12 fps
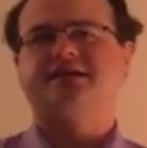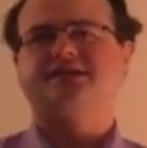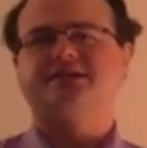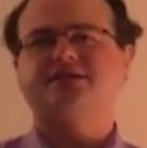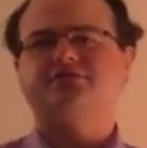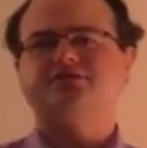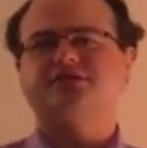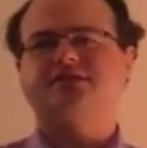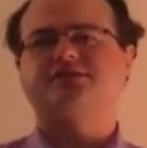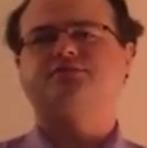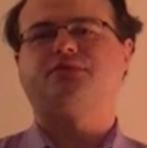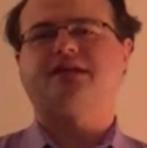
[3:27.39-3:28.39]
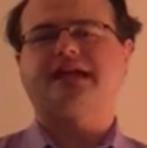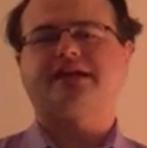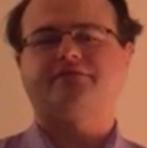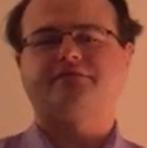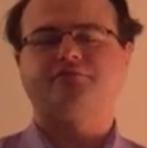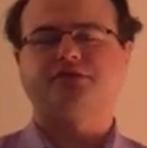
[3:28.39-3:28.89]
Socialists want
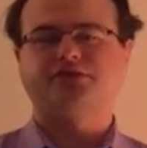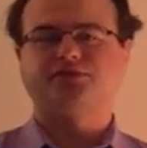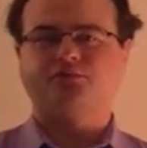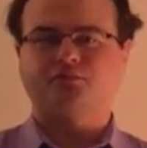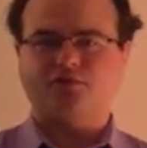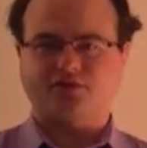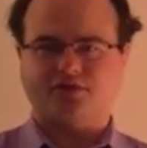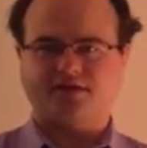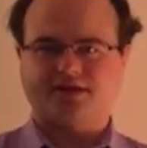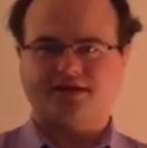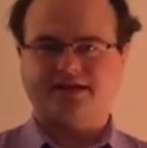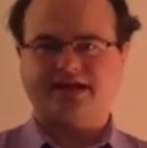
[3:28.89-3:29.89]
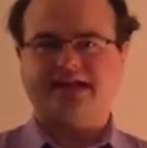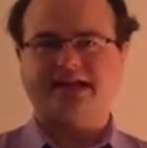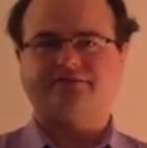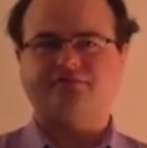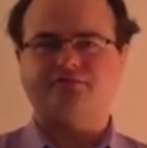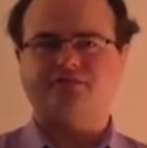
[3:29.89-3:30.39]
everyone to work and
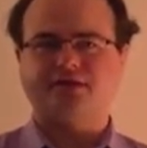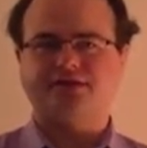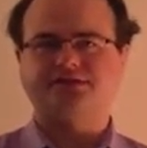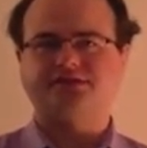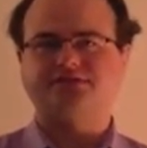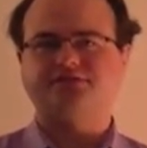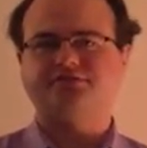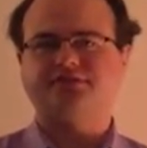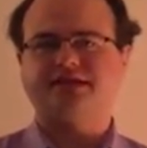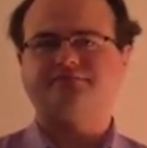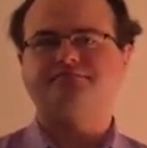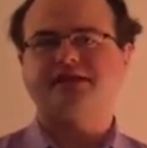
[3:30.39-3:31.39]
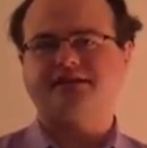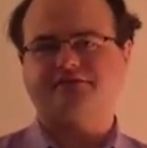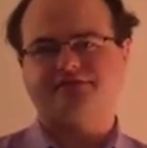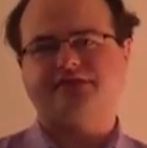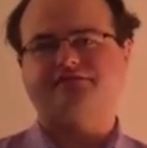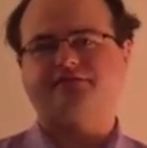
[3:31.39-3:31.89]
everyone to then
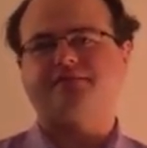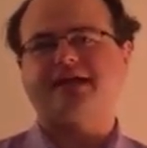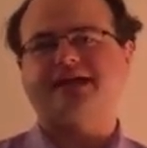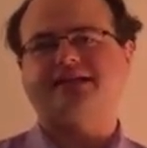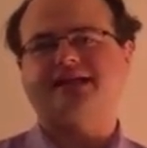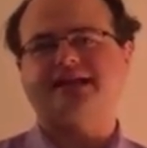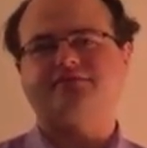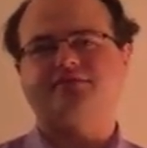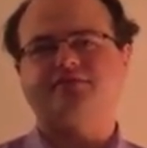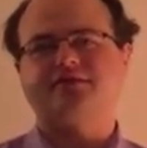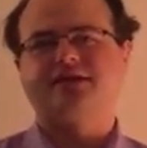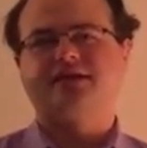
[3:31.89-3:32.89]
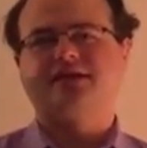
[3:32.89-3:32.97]
benefit from that labor.